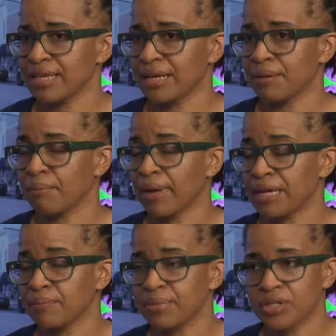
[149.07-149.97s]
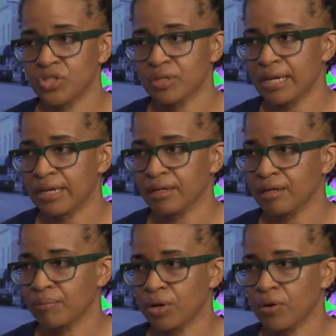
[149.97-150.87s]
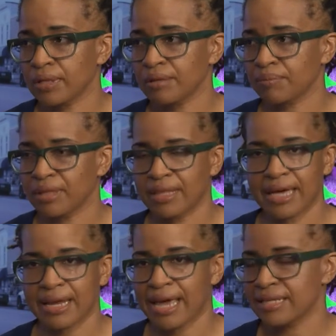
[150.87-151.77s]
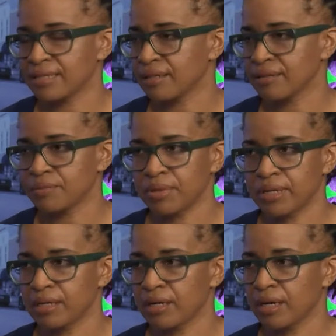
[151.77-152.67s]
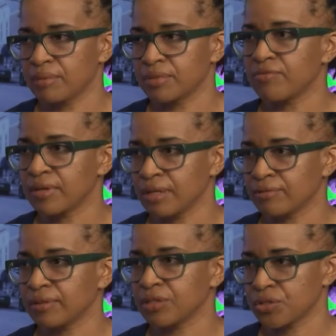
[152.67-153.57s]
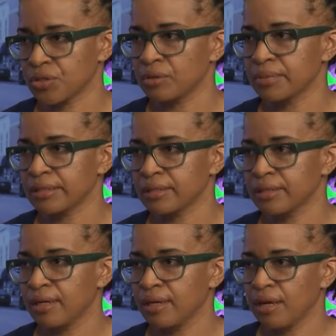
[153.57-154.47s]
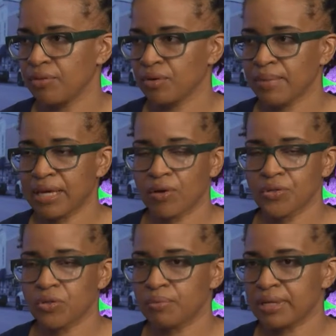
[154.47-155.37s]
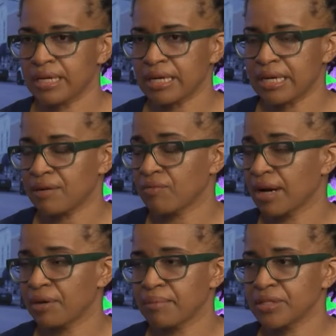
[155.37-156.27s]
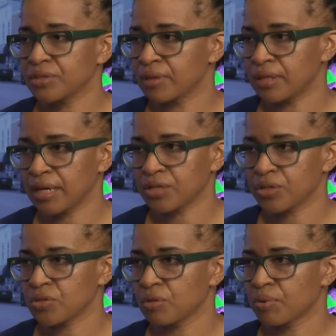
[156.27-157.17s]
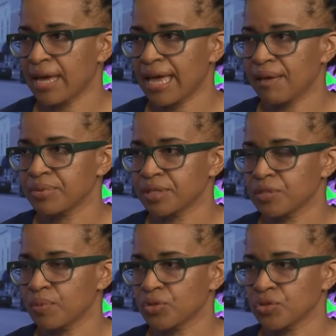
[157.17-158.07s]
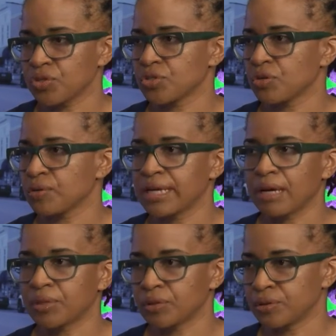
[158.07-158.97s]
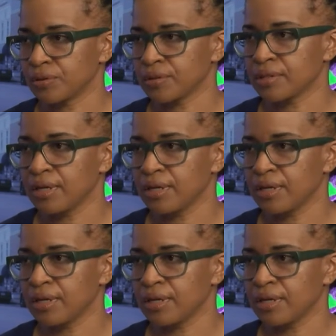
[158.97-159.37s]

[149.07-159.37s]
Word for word: that it might be a genetic component, but that hasn't been uh, definitively determined. There may also be an environmental connection, so perhaps exposure to certain chemicals,